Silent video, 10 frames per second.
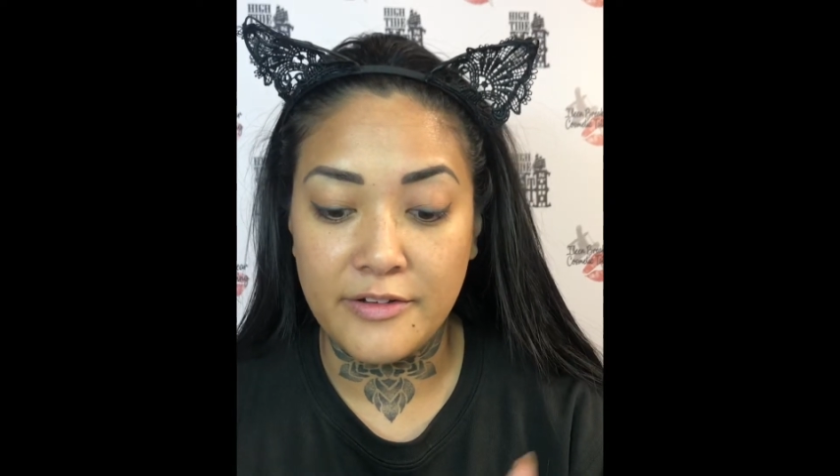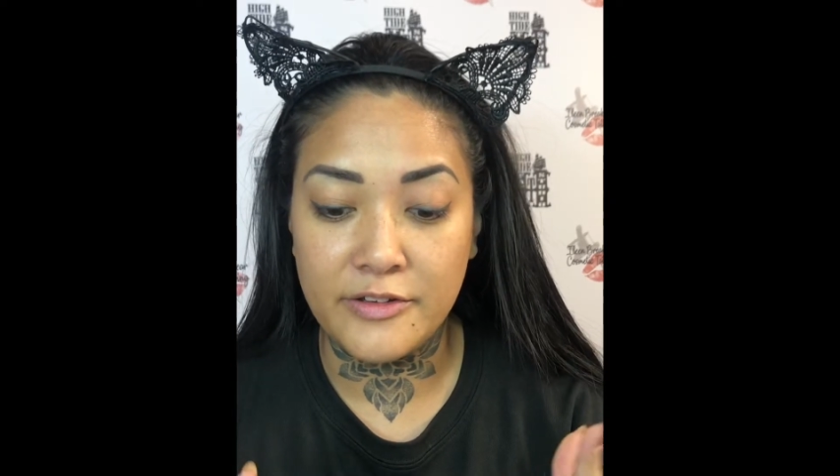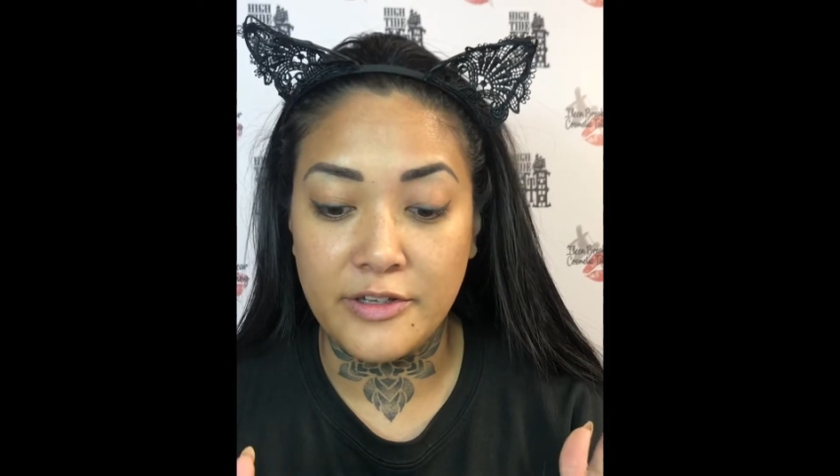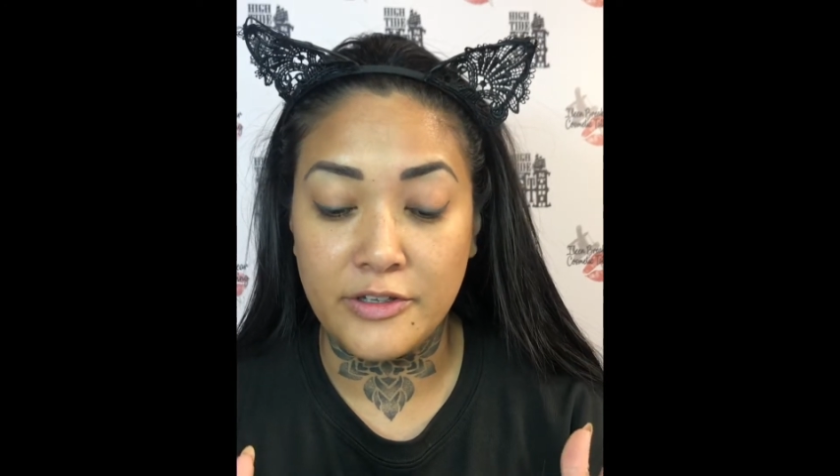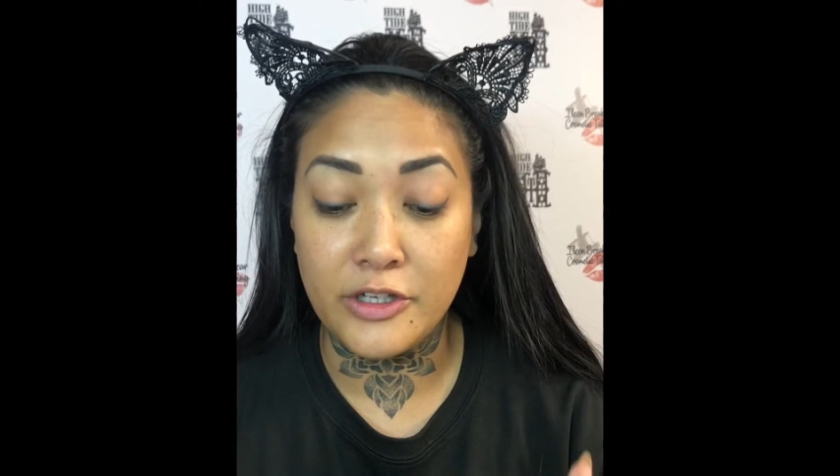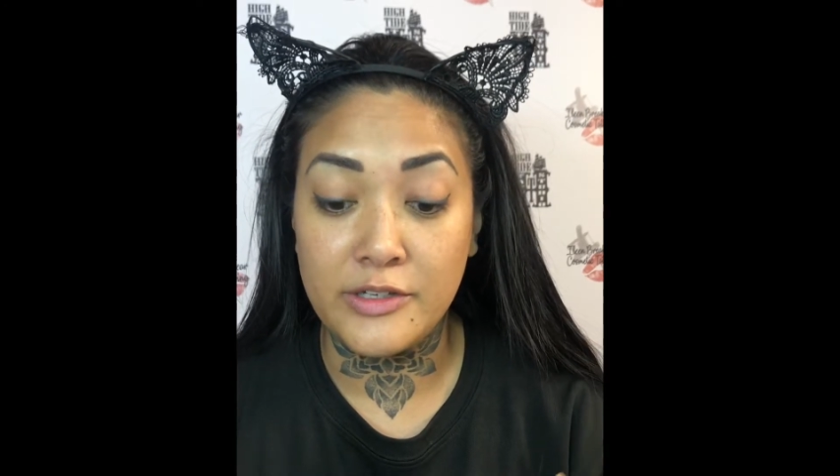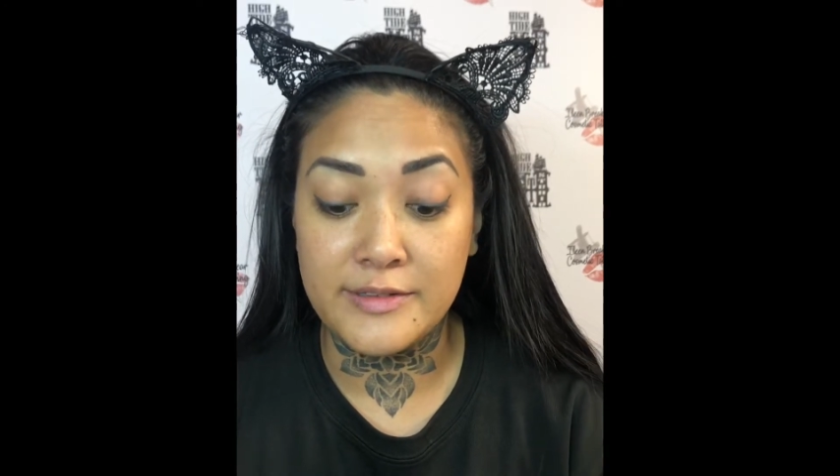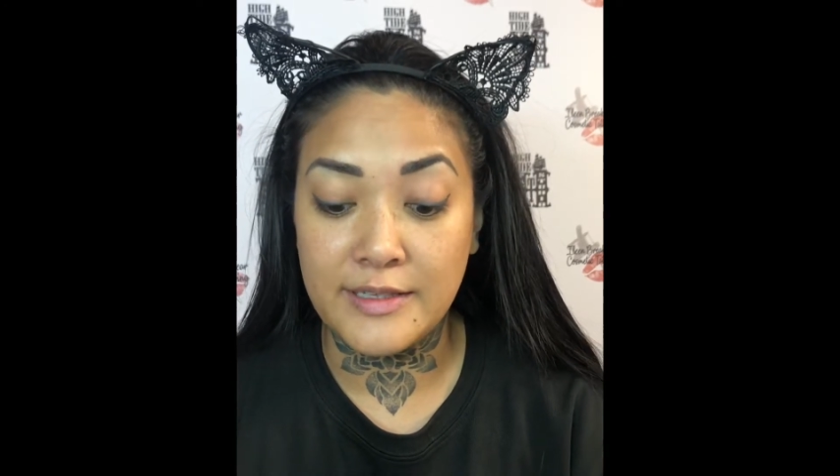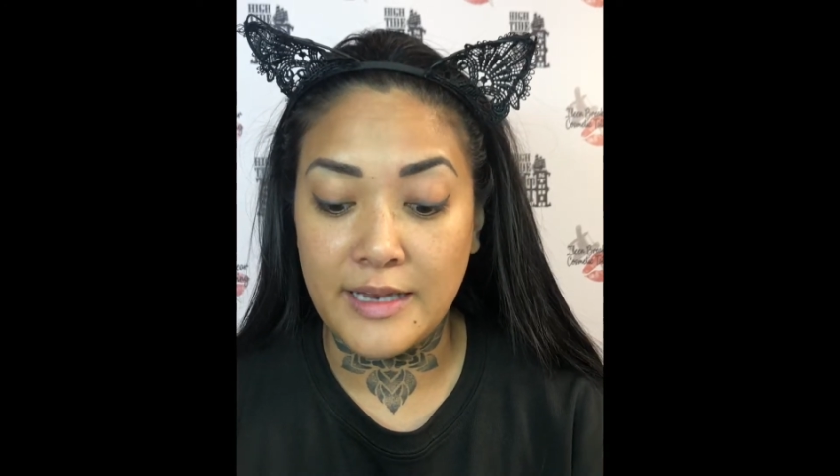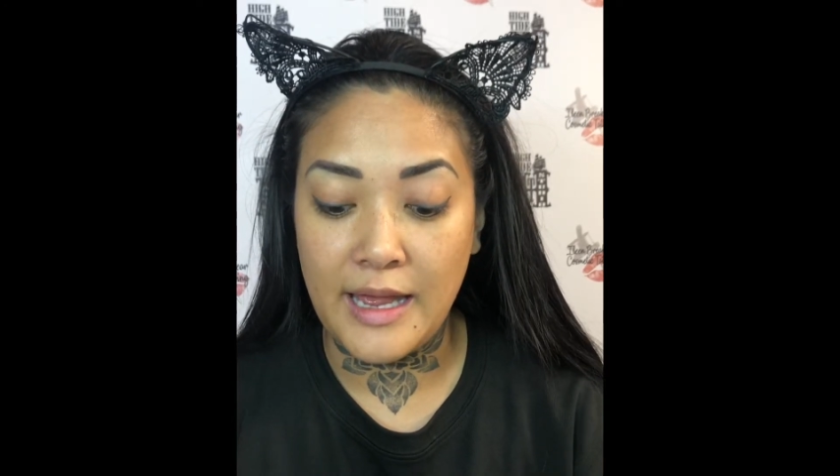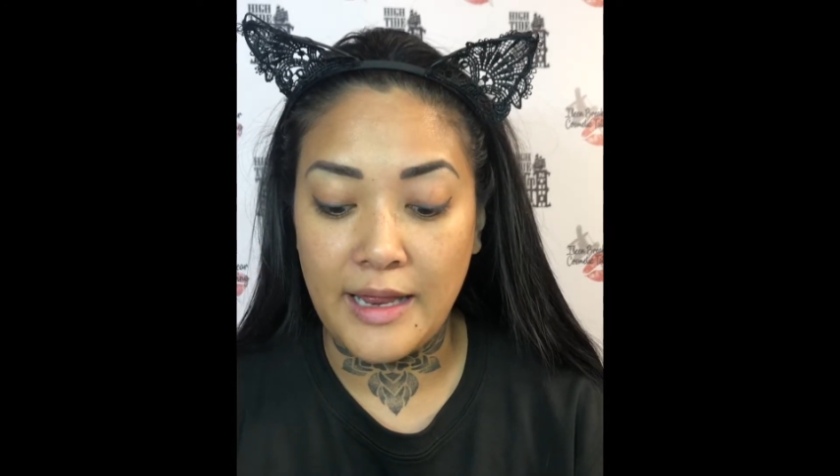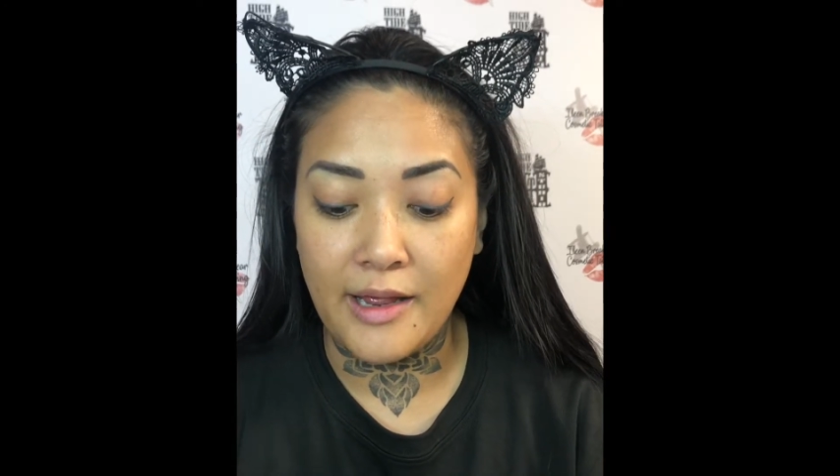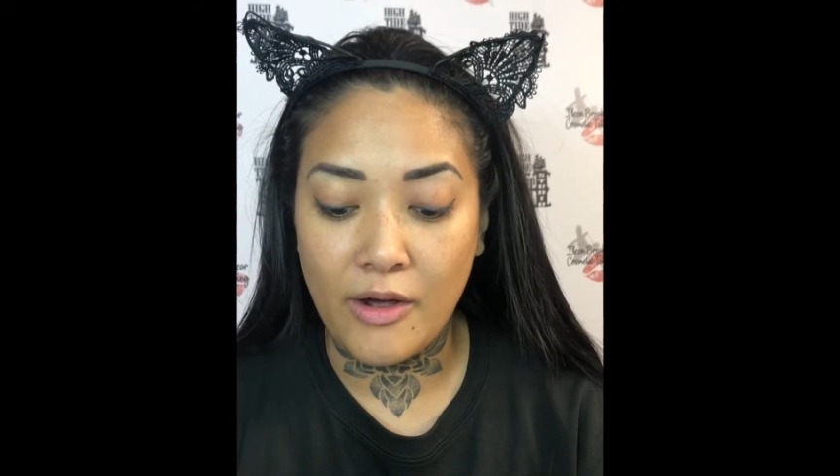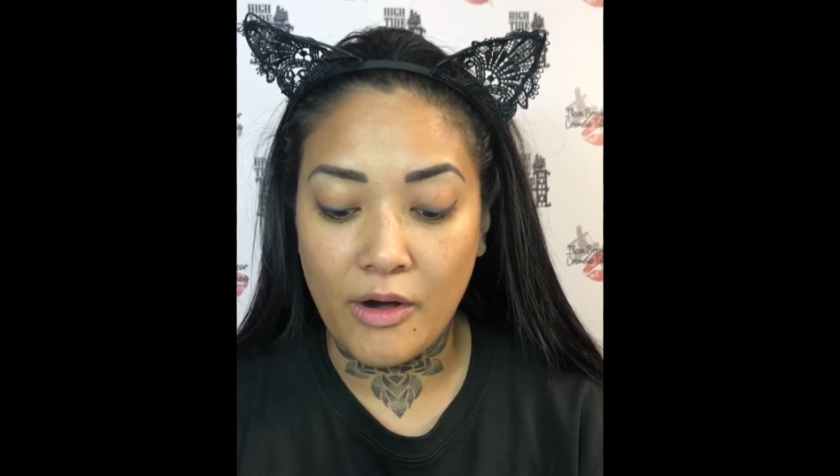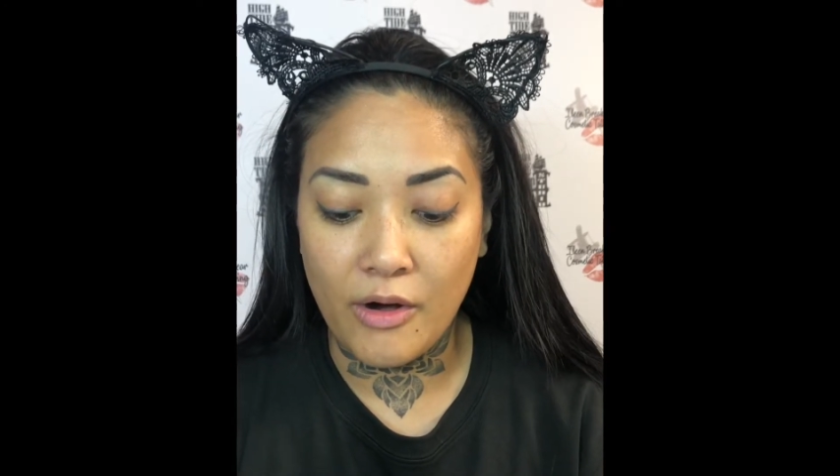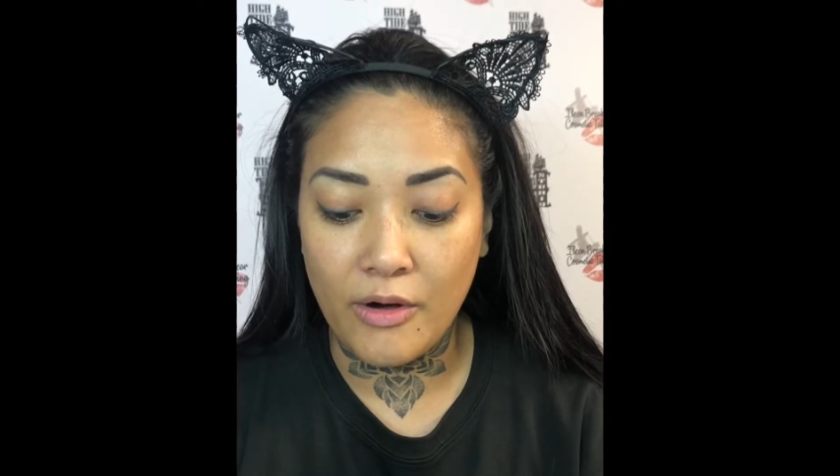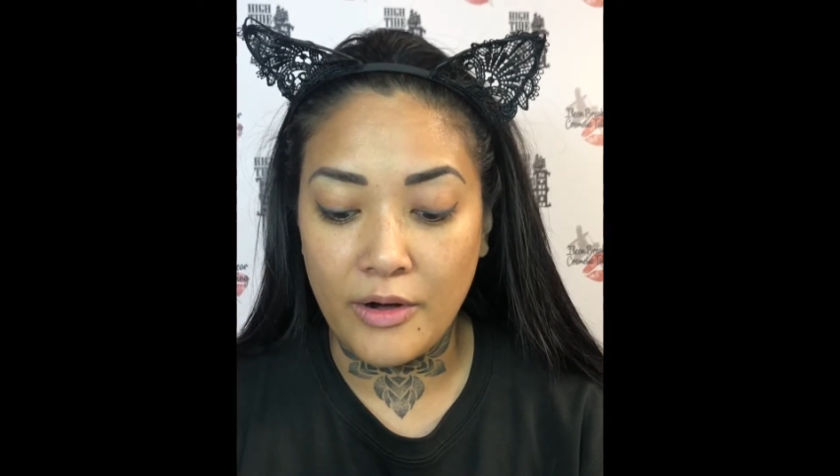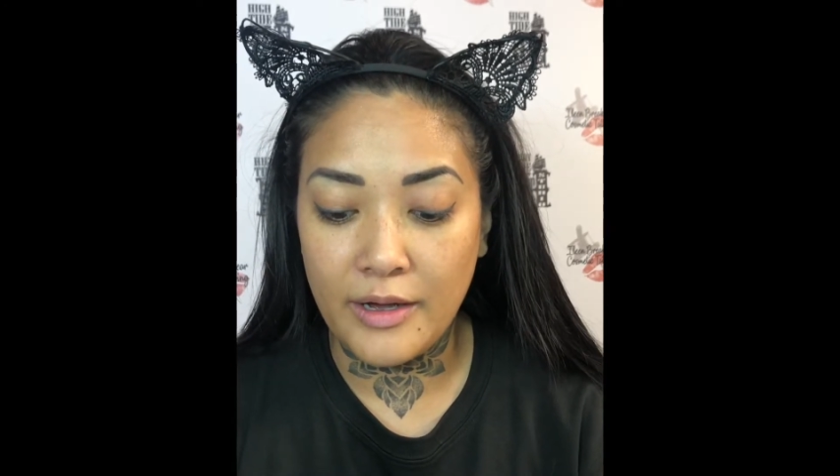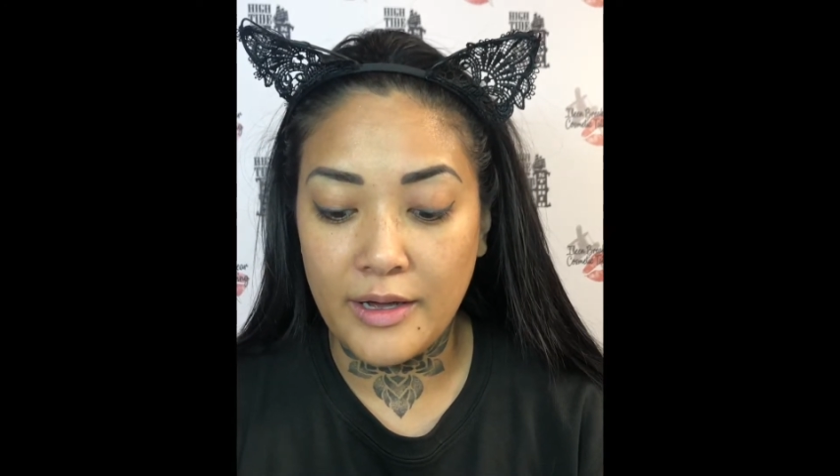to use today are